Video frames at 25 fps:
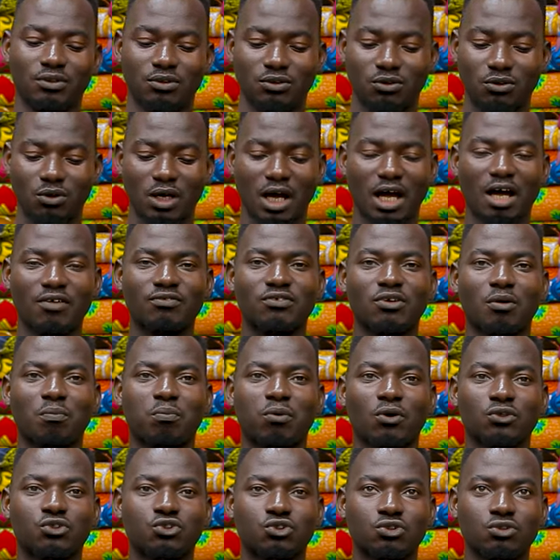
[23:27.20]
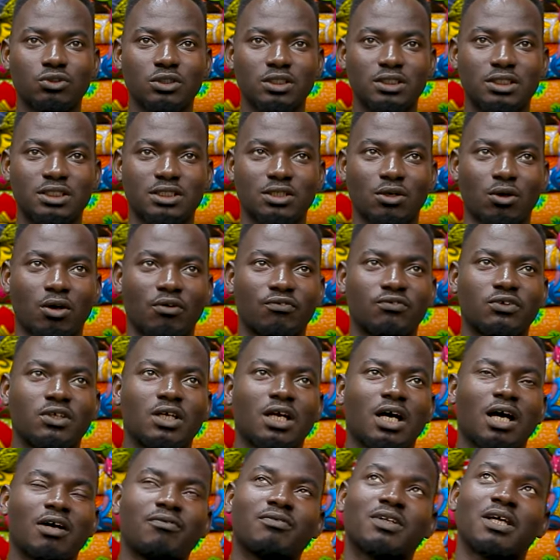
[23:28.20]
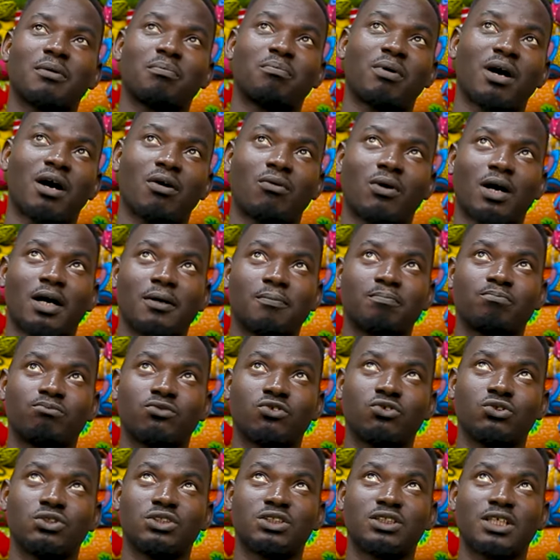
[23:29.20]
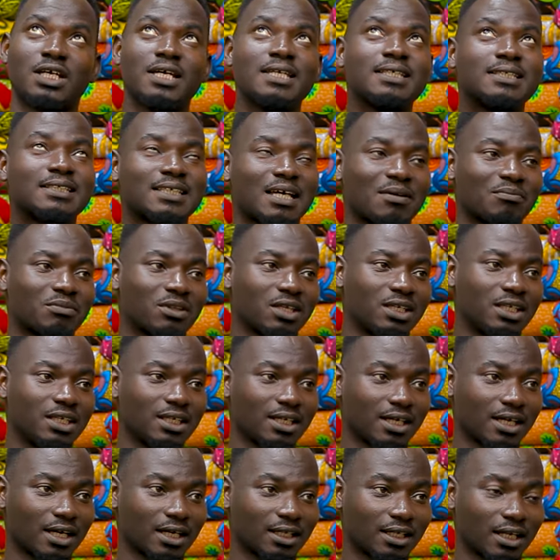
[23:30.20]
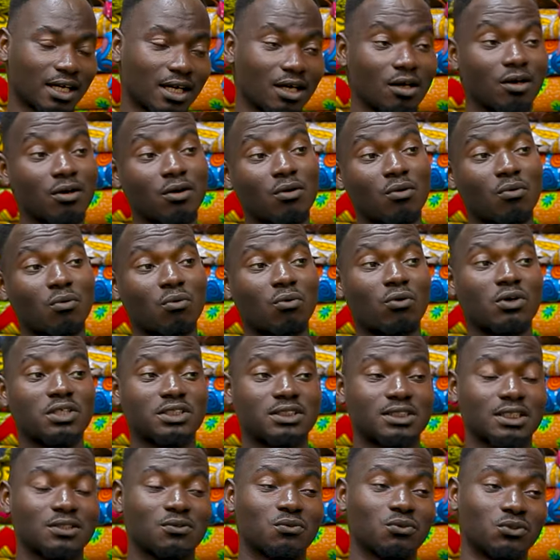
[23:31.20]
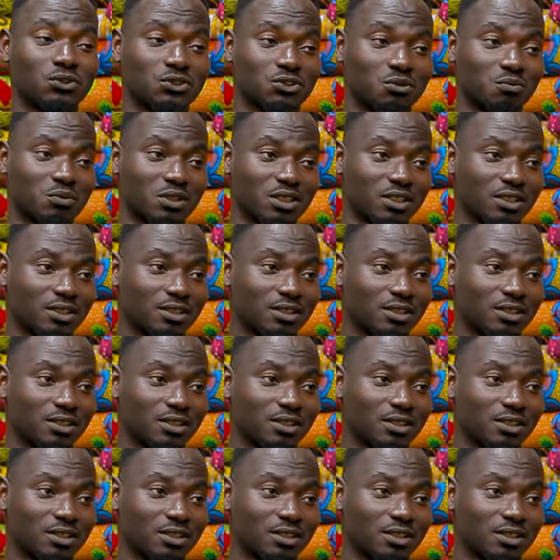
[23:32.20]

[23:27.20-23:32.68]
you have the opportunity or you have the power to change something in Ghana, what is it going to be?